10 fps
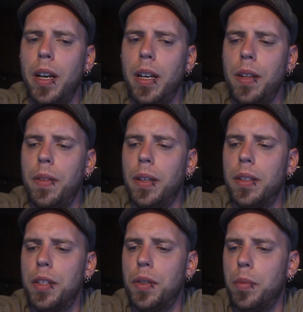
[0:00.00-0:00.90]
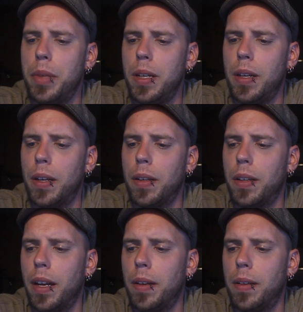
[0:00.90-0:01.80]
anything digital media,
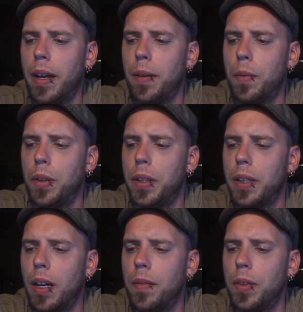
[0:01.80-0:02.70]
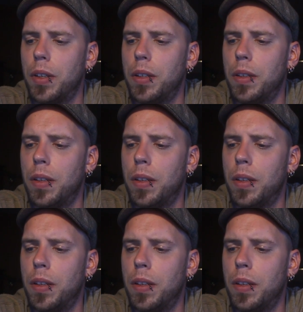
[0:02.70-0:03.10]
and that really covered